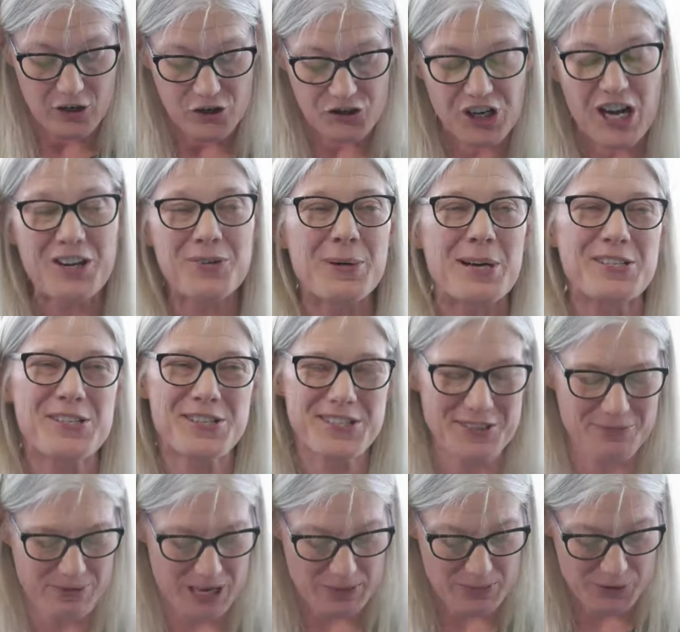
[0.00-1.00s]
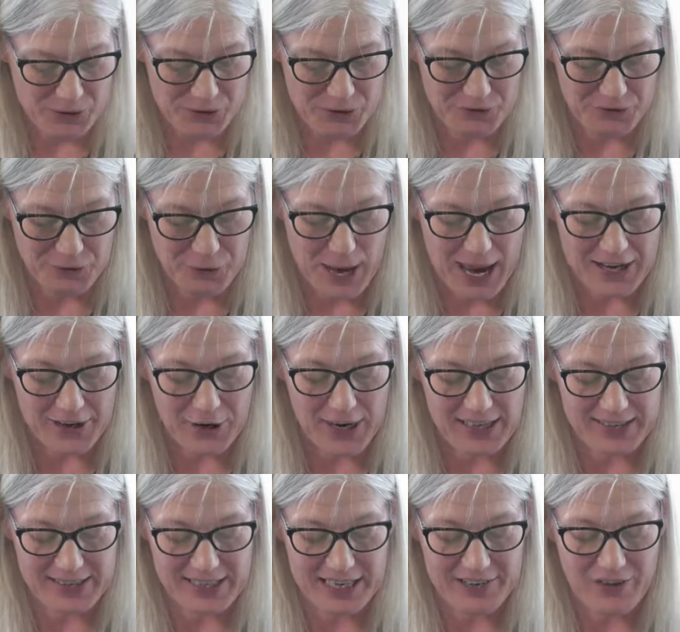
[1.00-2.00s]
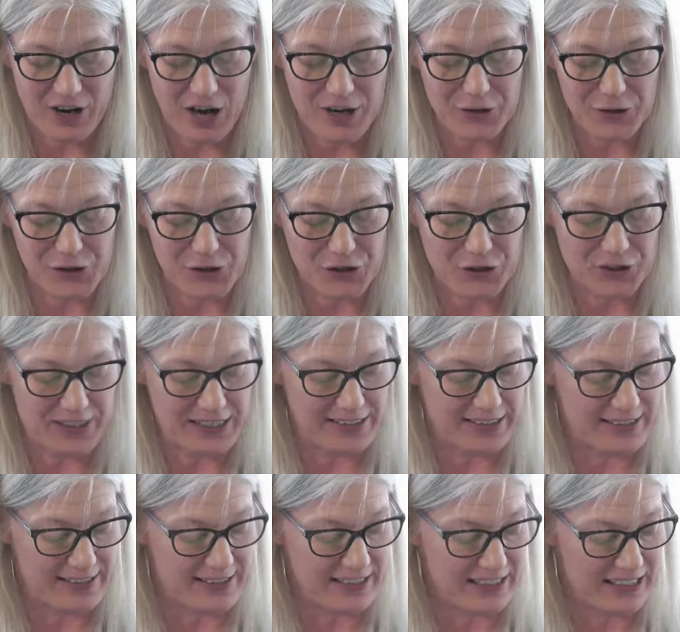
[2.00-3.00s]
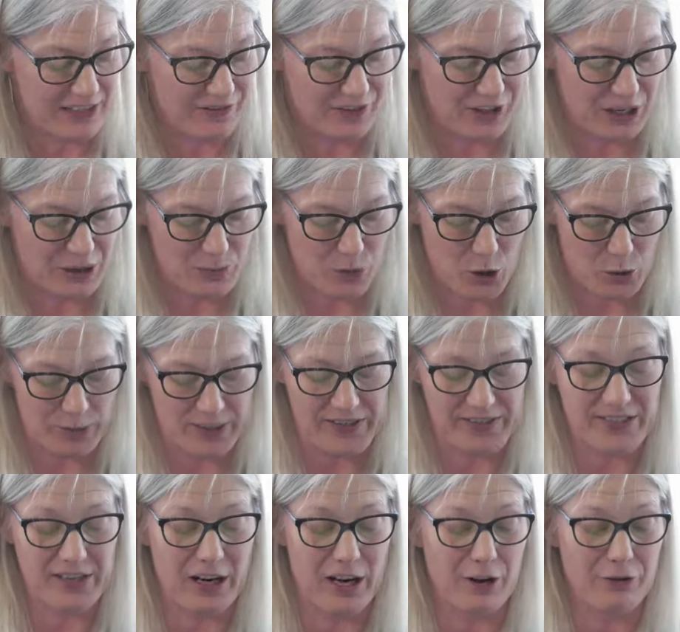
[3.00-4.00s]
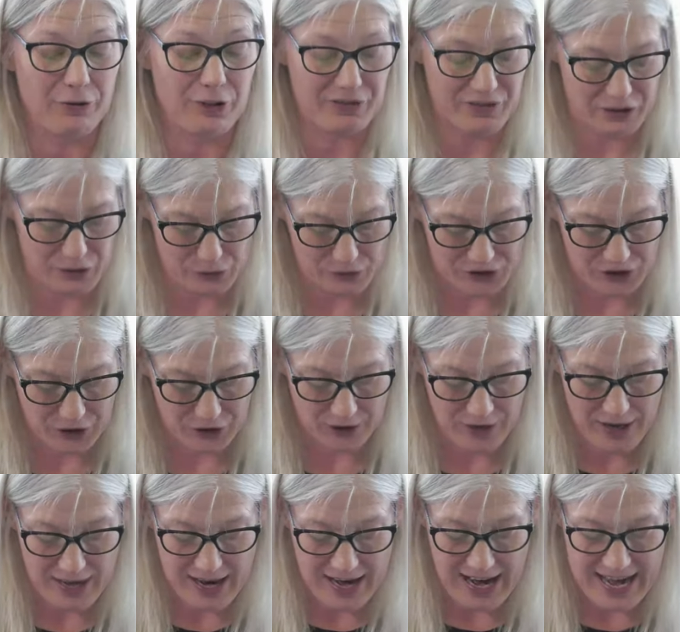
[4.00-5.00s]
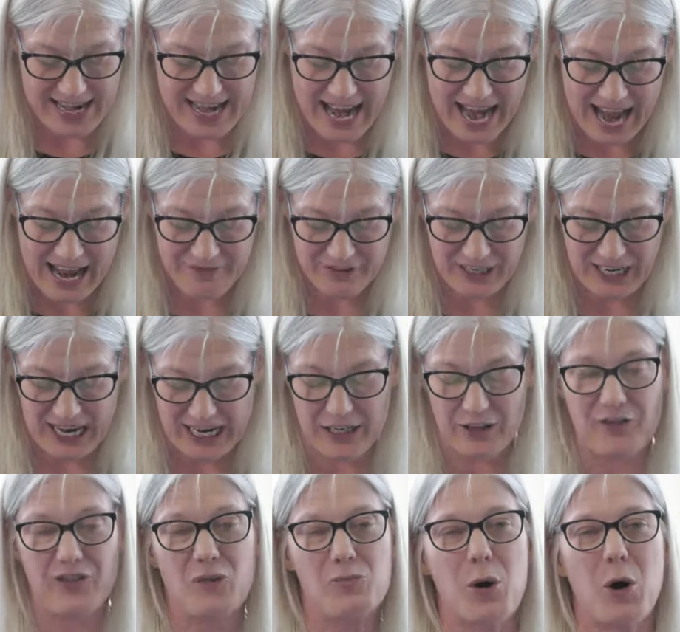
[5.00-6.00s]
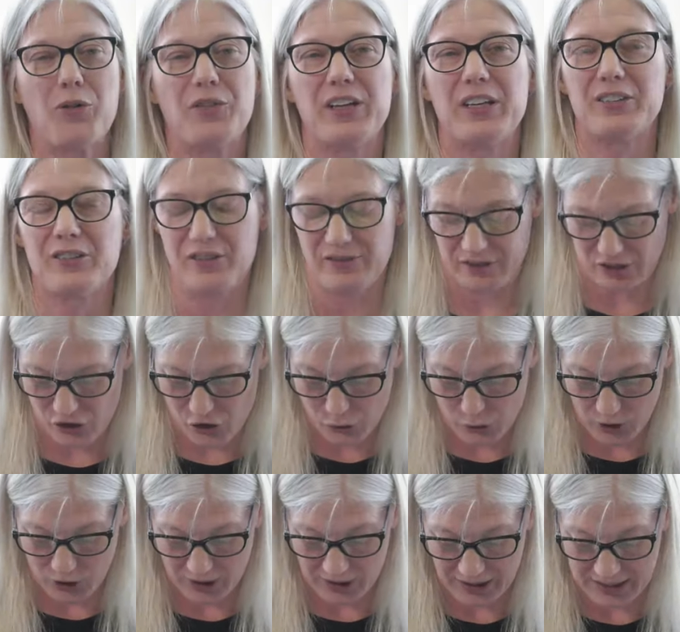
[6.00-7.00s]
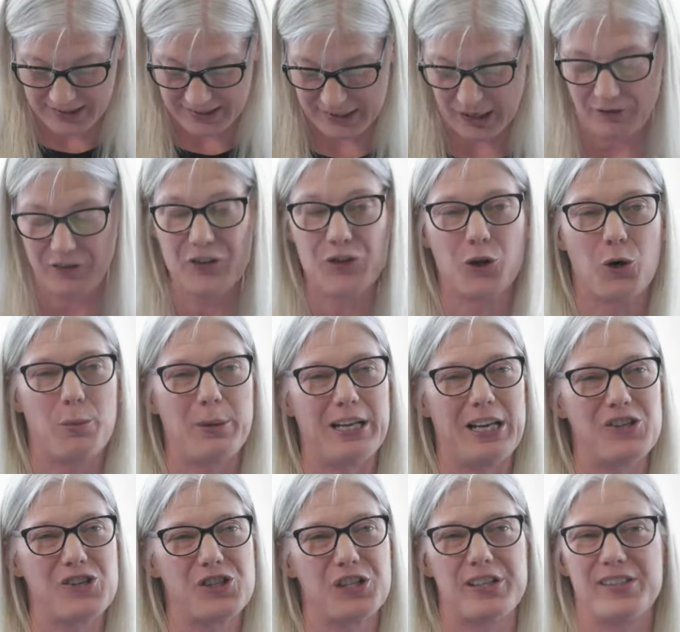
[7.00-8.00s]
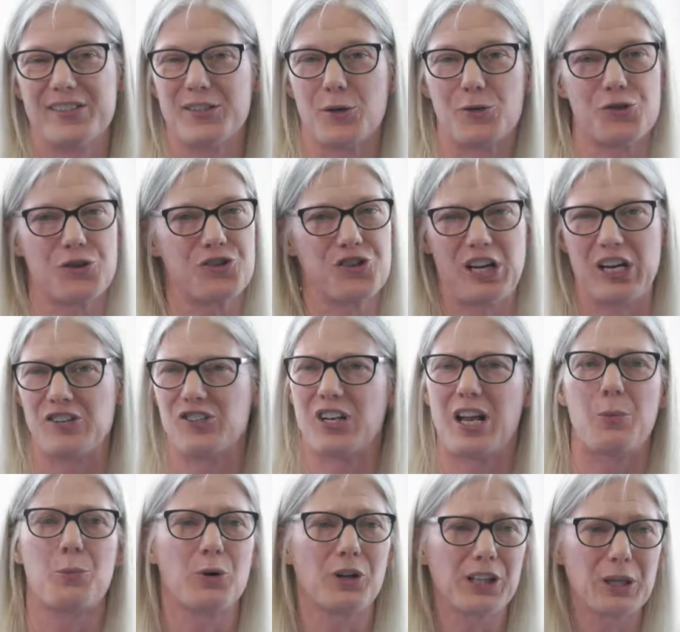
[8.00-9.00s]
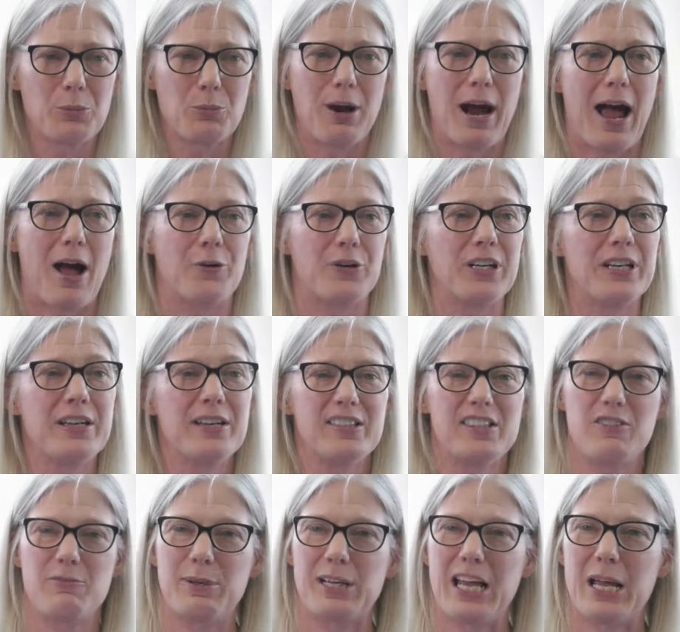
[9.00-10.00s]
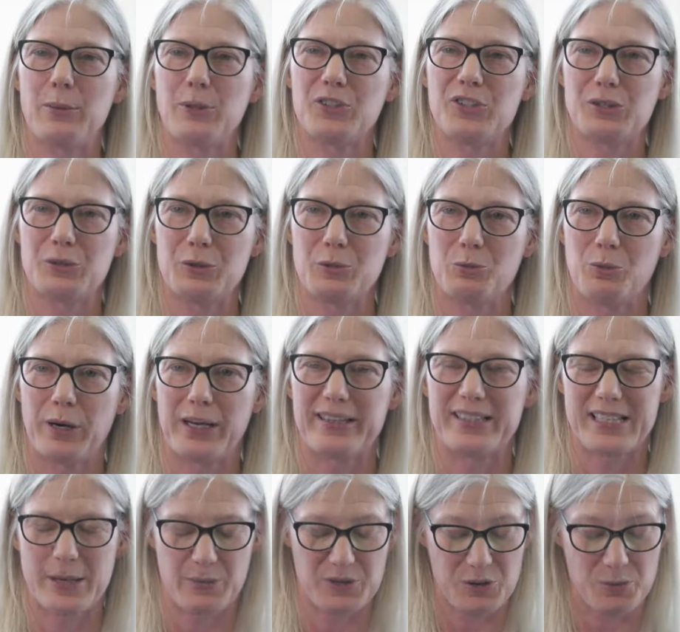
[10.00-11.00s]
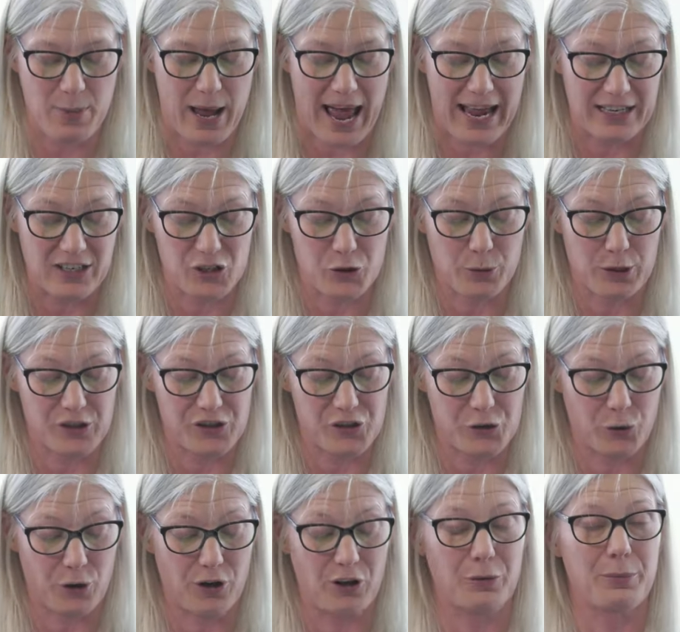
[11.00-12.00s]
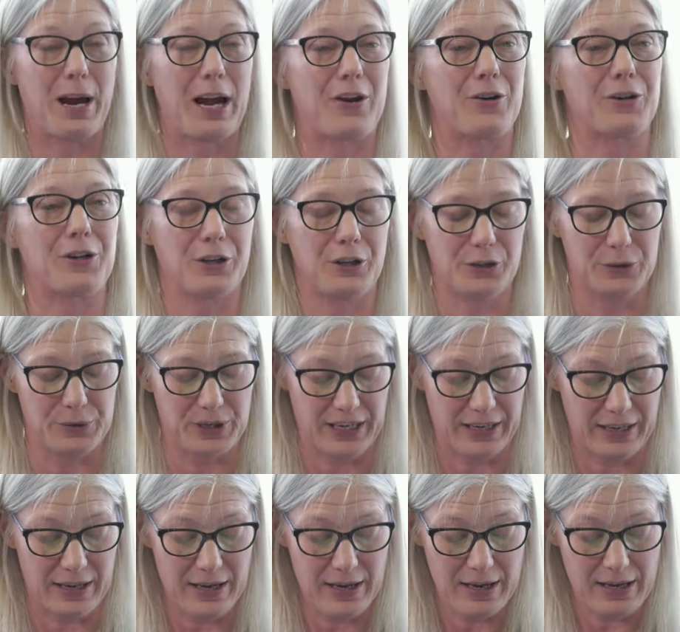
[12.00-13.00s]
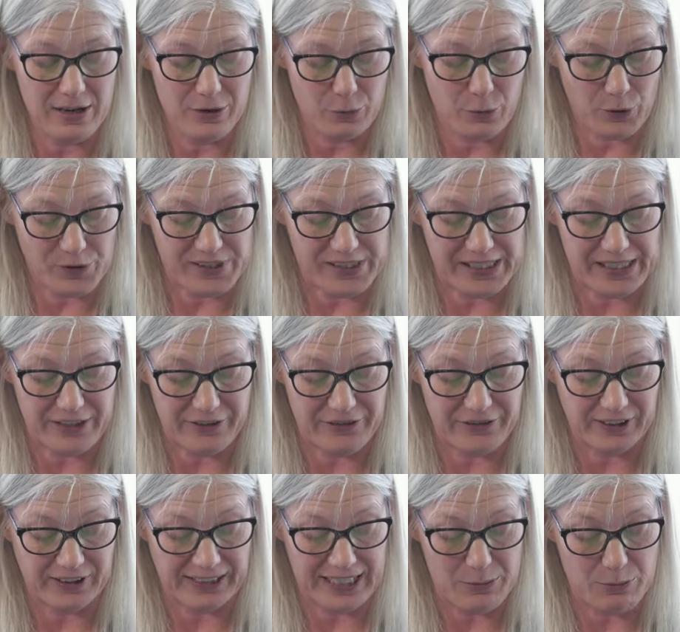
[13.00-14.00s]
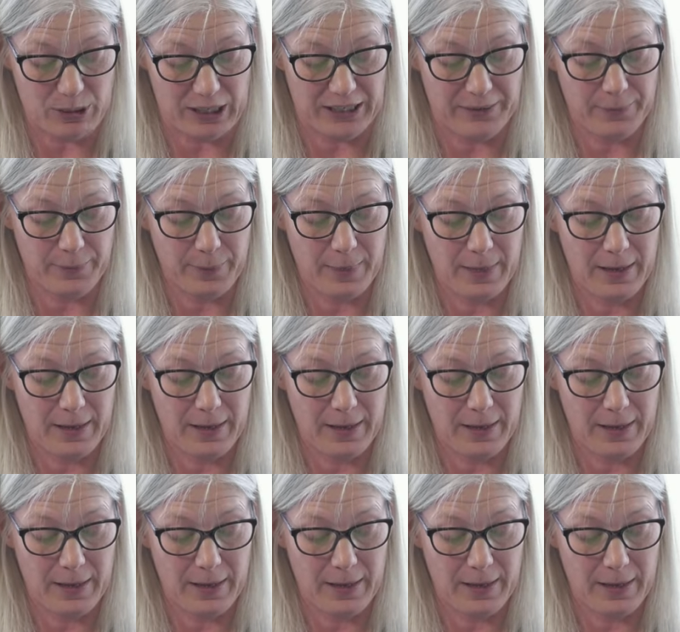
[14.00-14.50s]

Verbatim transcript: Generations of people who've read Austen have understood these as significant moments of refusal and advocated for both individual self-determination and social change. And I'm really proud to have been able to bring some of them back into our historical record, including Rosina Filippi.